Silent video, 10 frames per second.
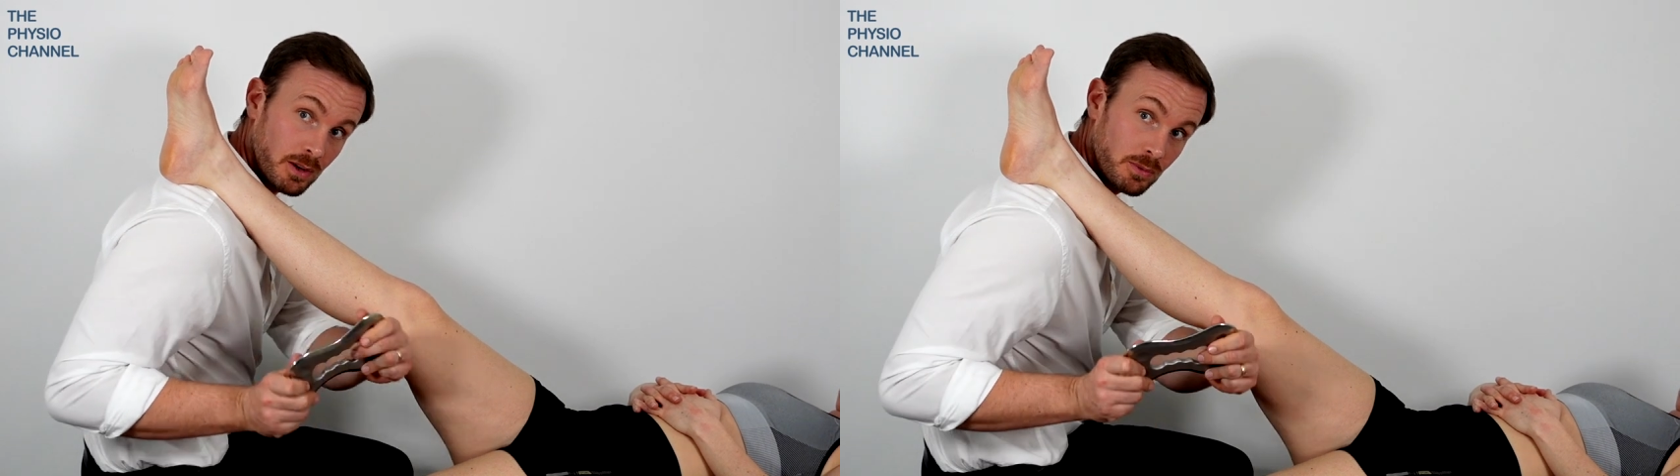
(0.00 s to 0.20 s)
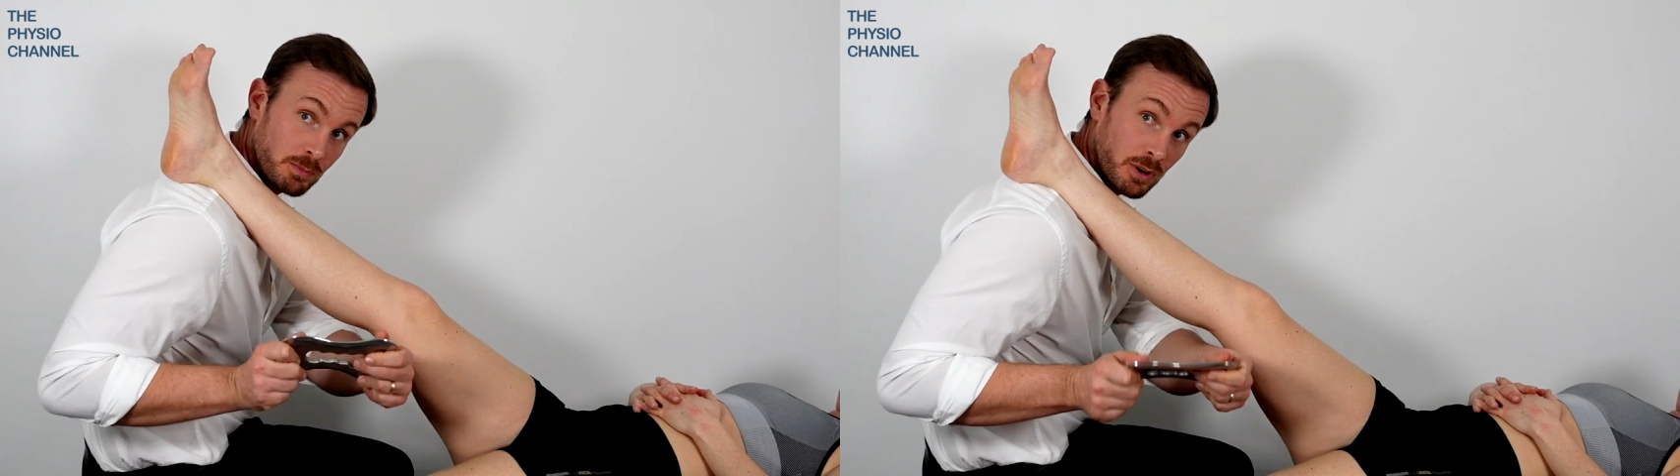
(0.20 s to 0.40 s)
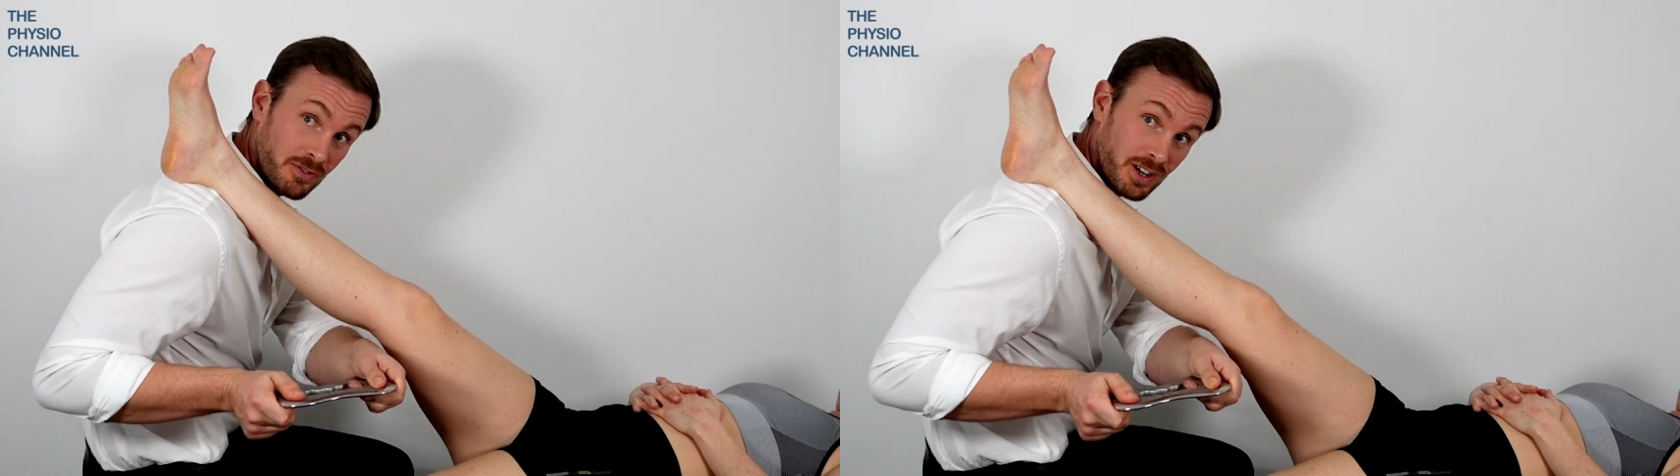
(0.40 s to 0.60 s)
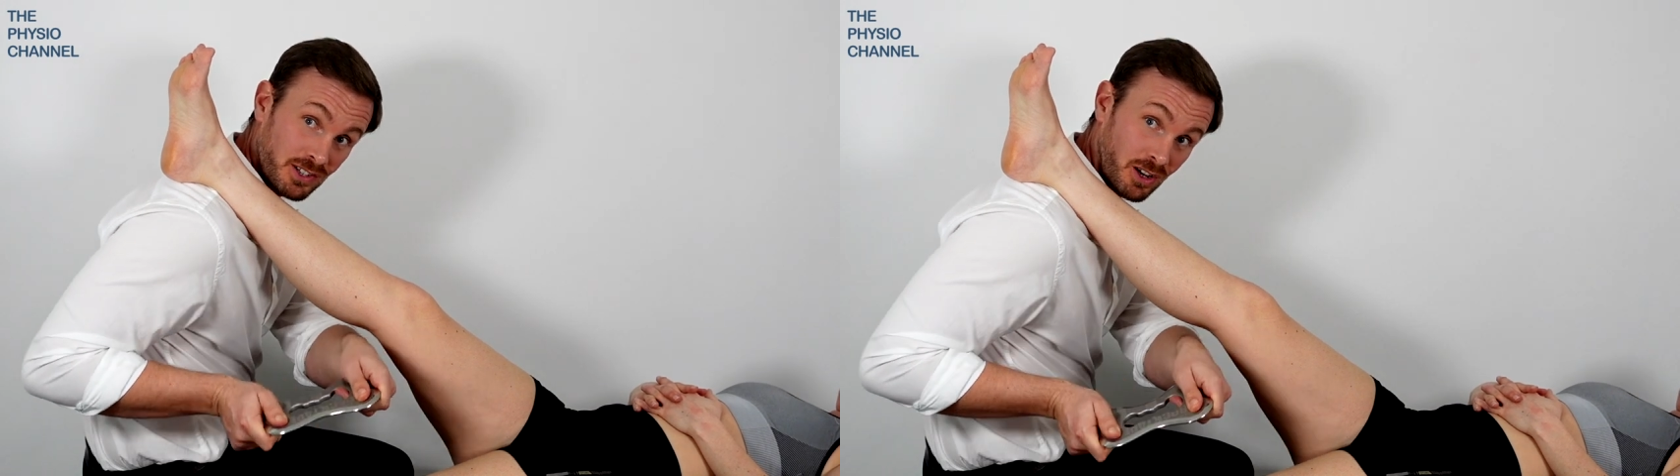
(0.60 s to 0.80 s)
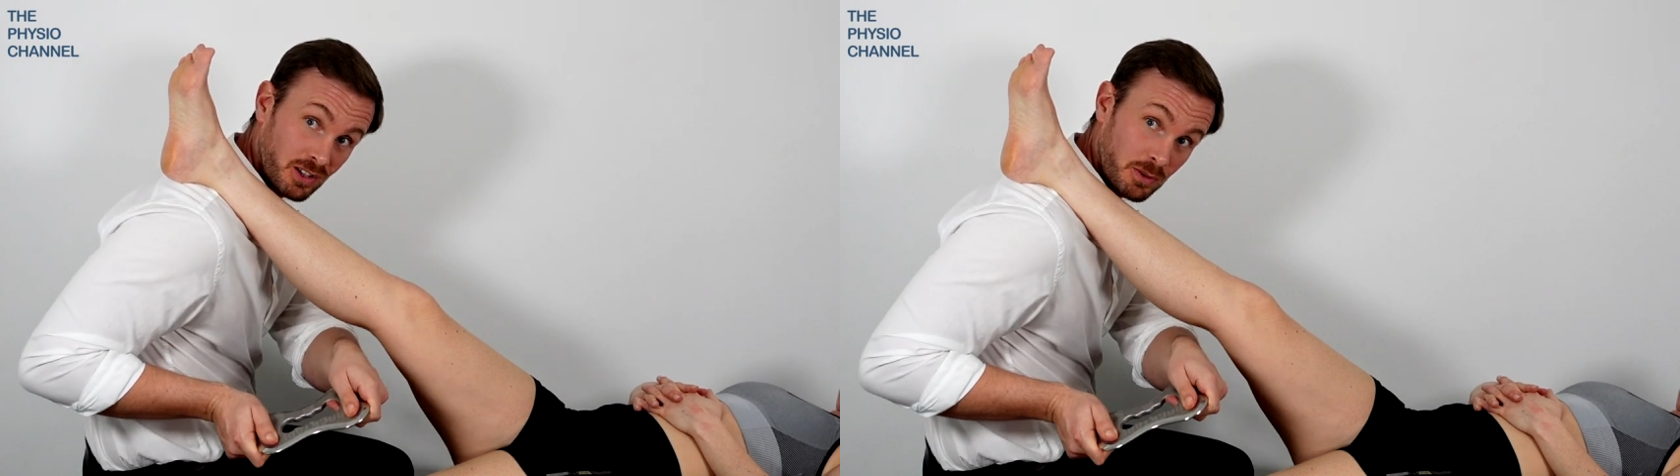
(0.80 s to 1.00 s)
I would prefer
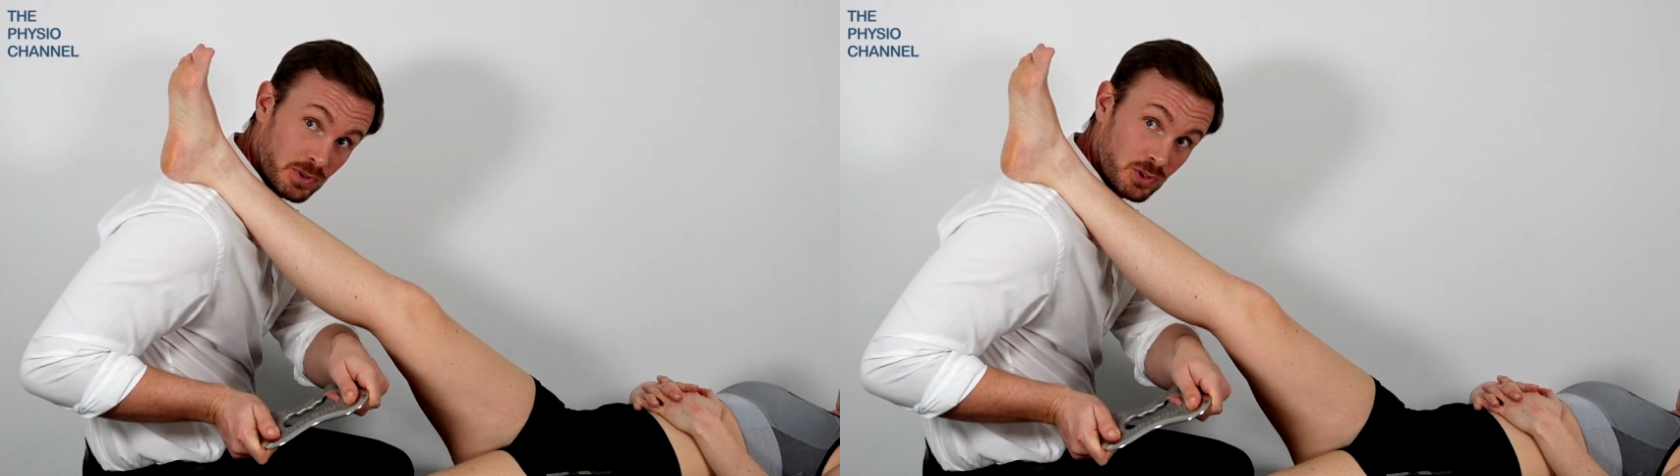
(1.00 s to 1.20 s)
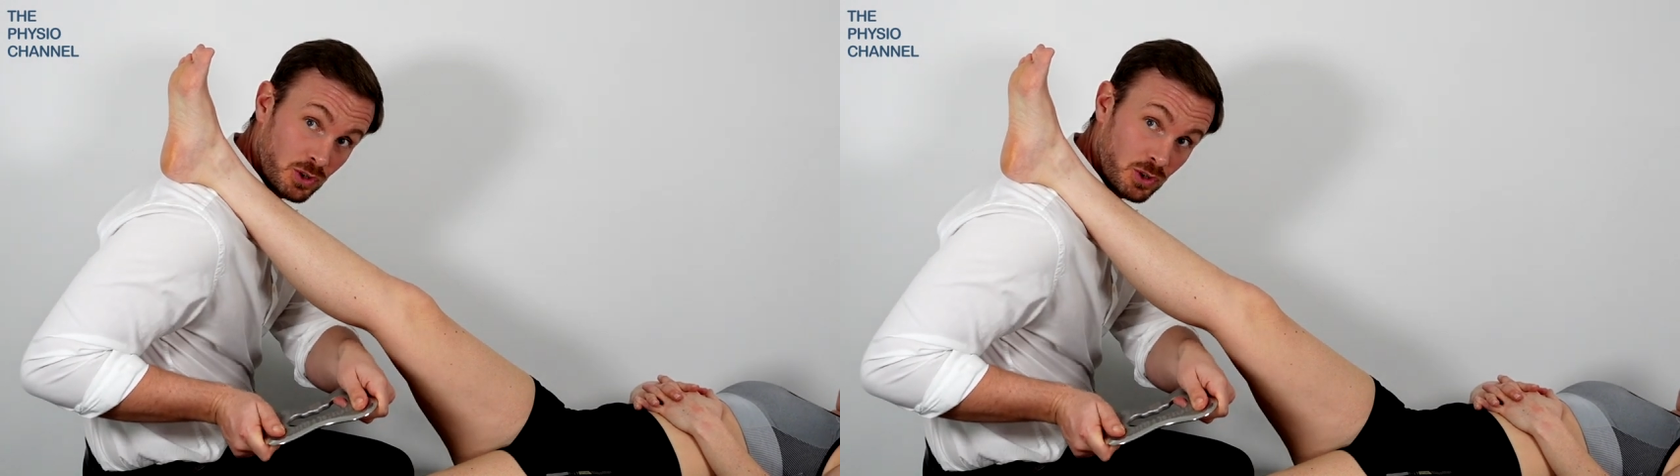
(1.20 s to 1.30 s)
to hold it with